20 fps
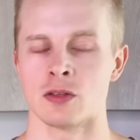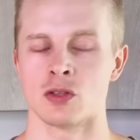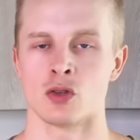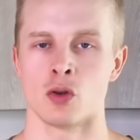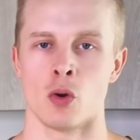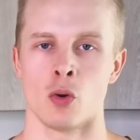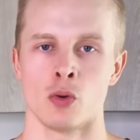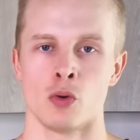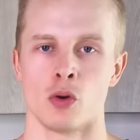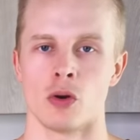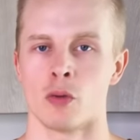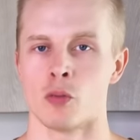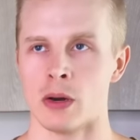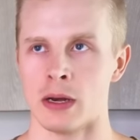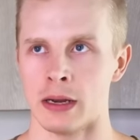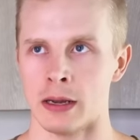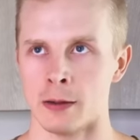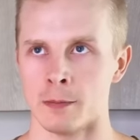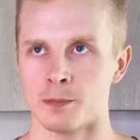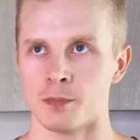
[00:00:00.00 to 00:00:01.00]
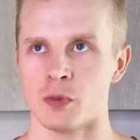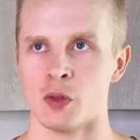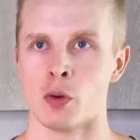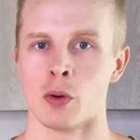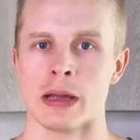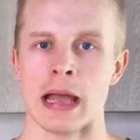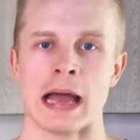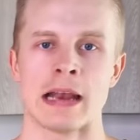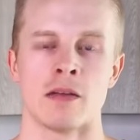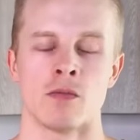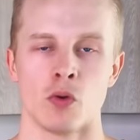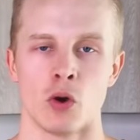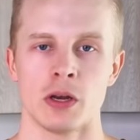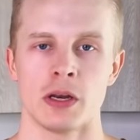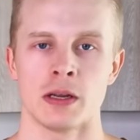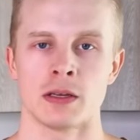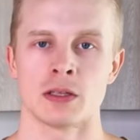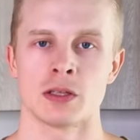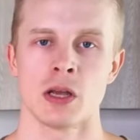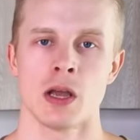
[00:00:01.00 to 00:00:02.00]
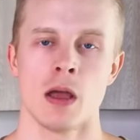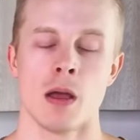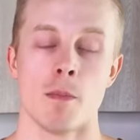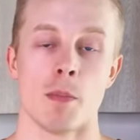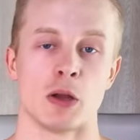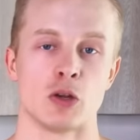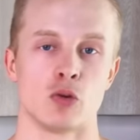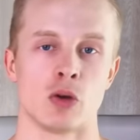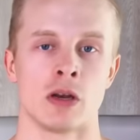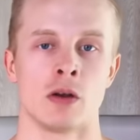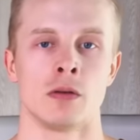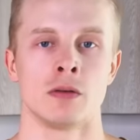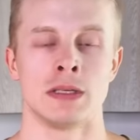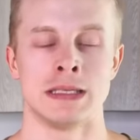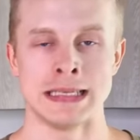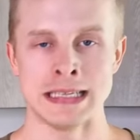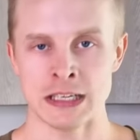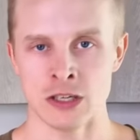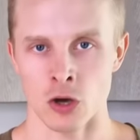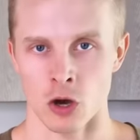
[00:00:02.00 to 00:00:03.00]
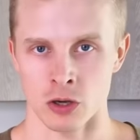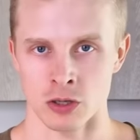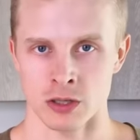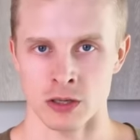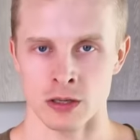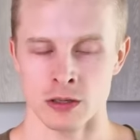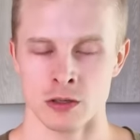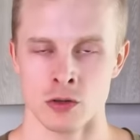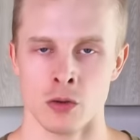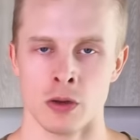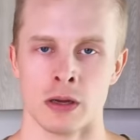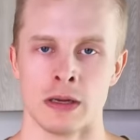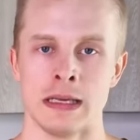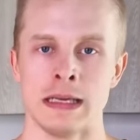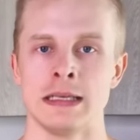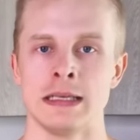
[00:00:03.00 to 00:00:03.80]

So you don't really, you know, can't avoid it, but you can detox it. You can